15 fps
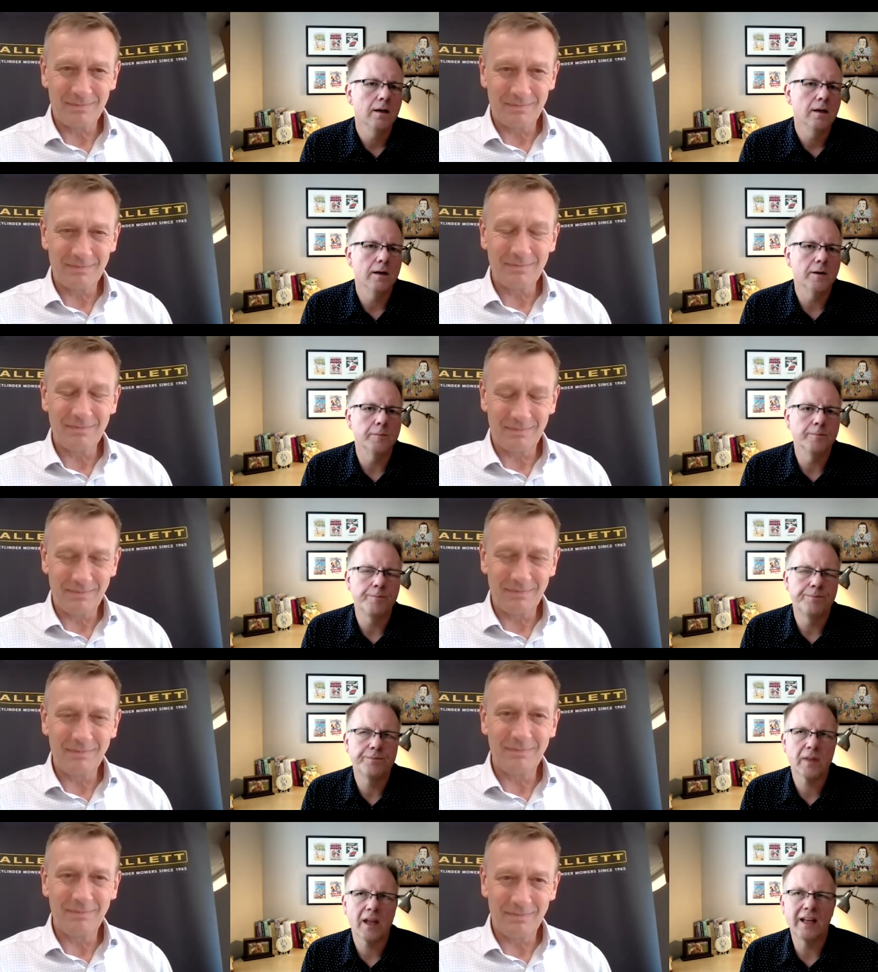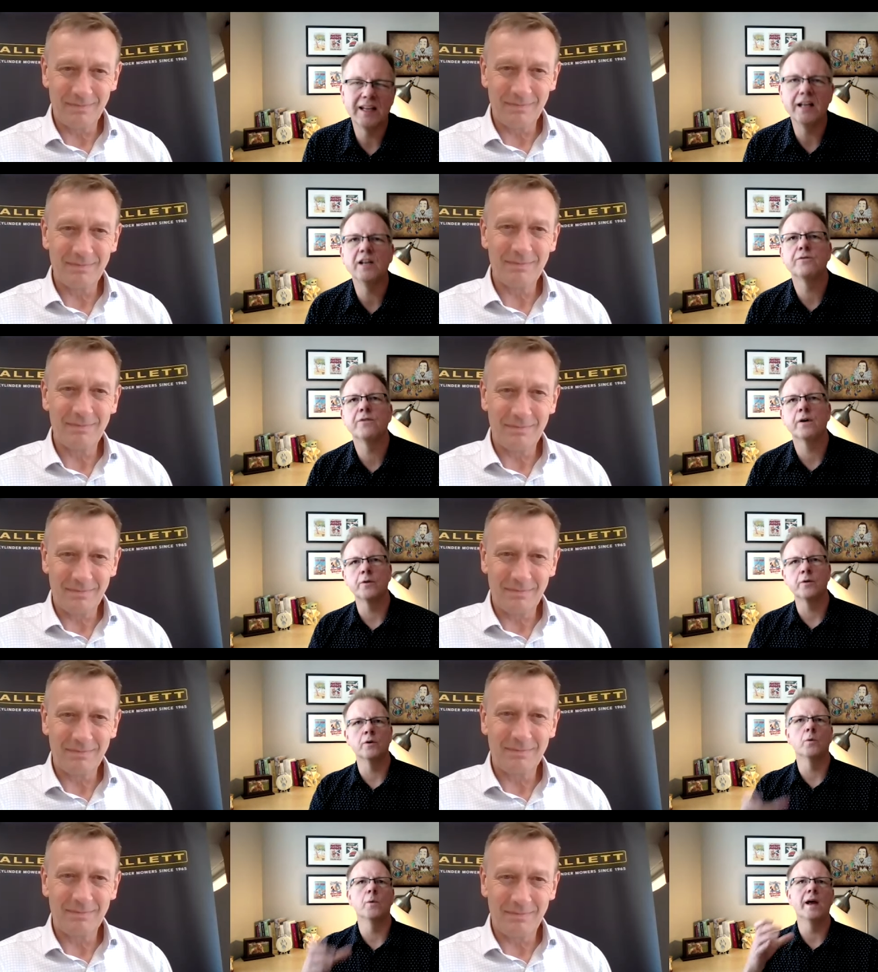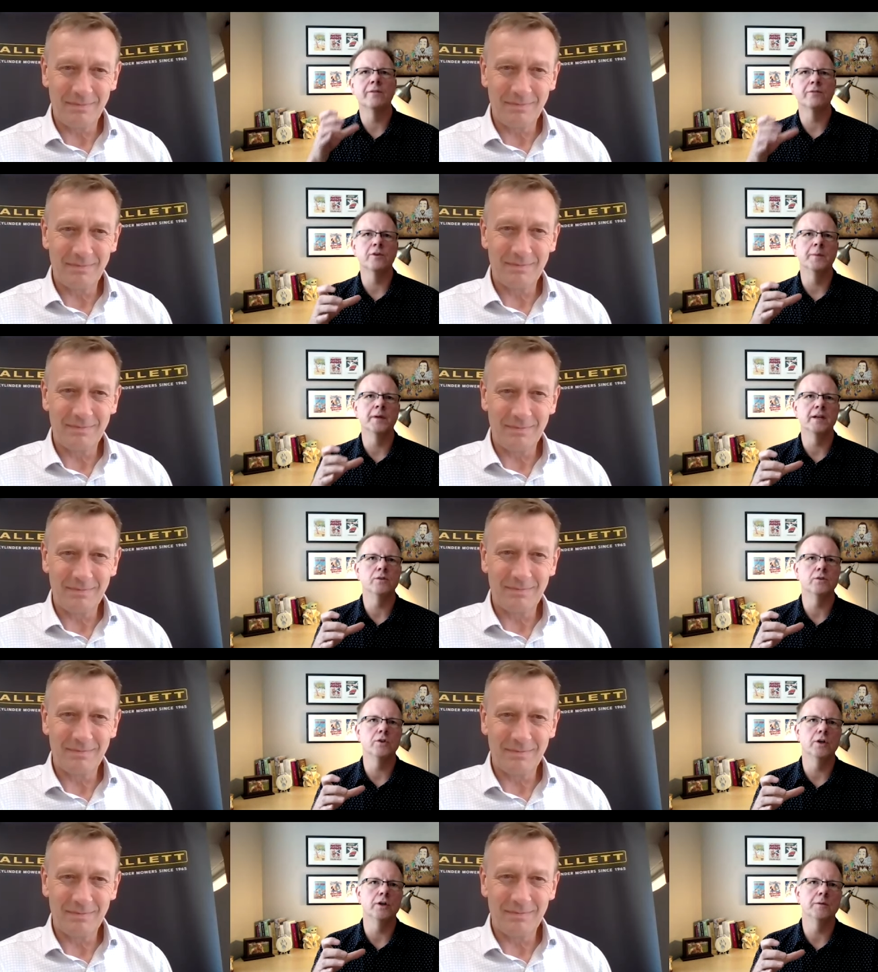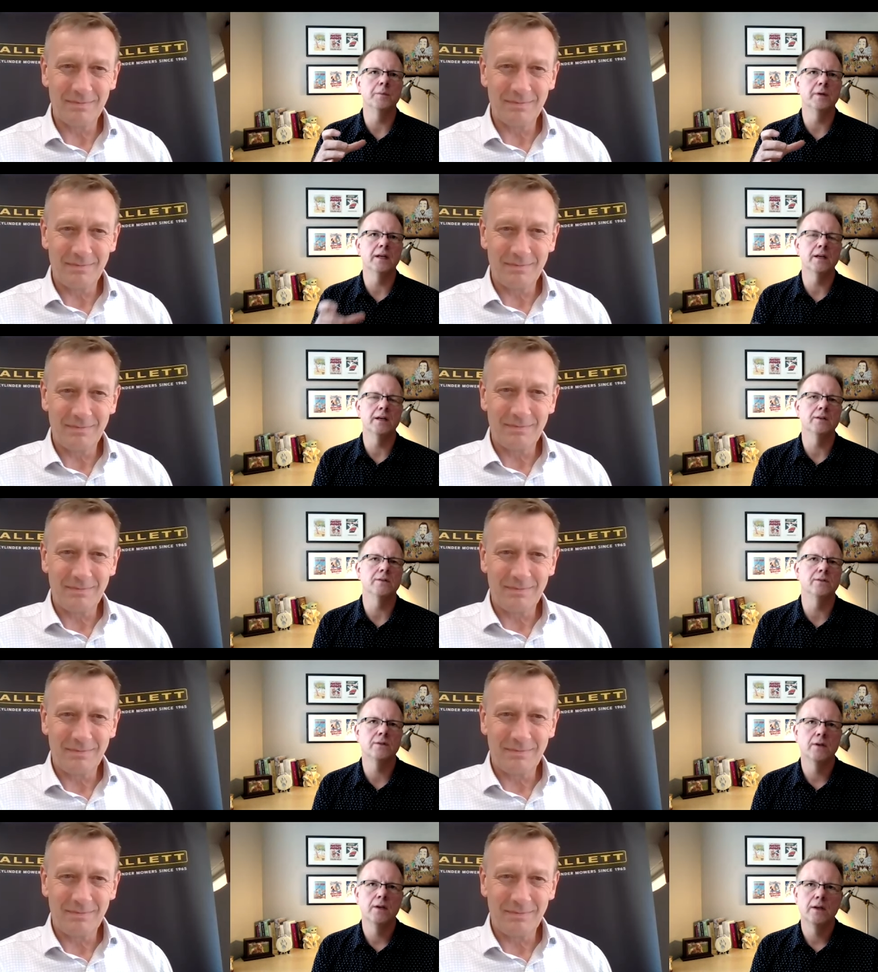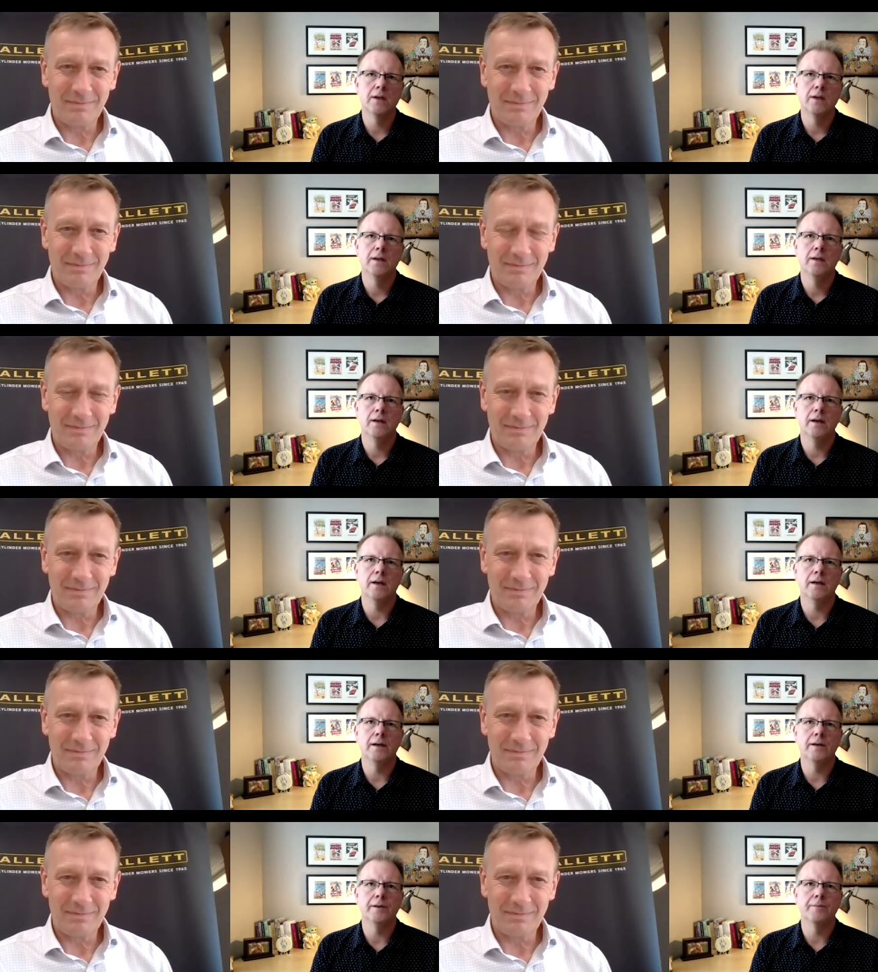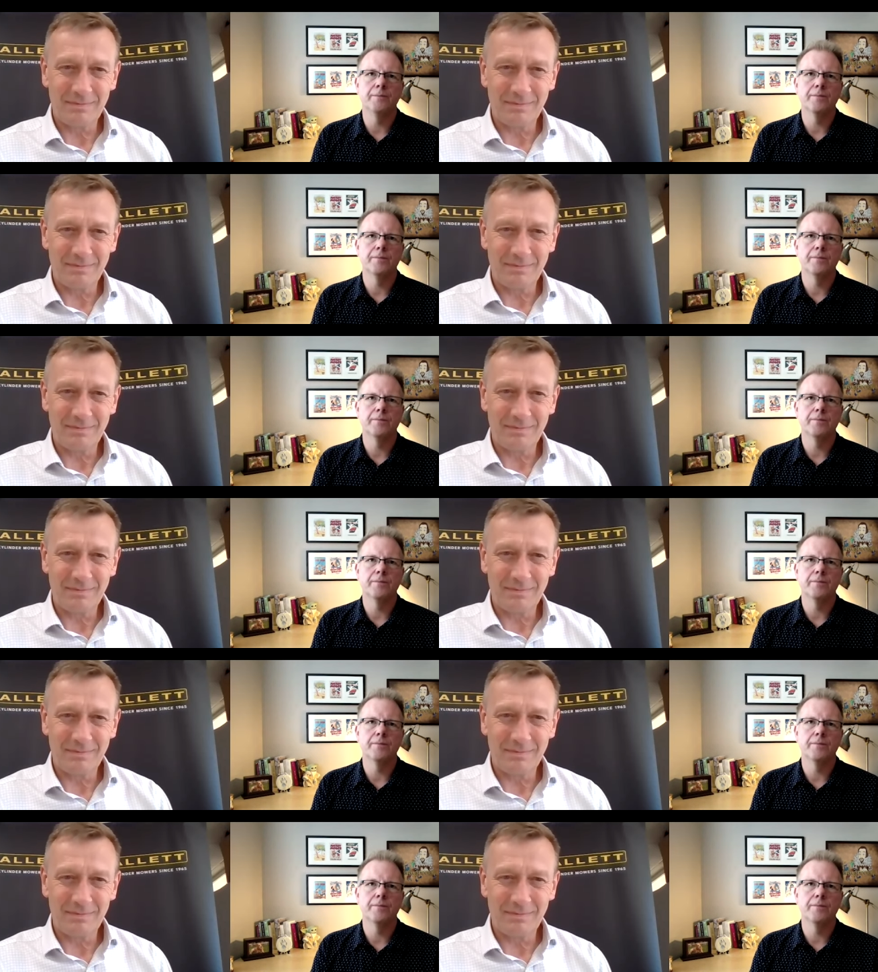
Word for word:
Speaker 1: um, and getting farther away from it is good because uh,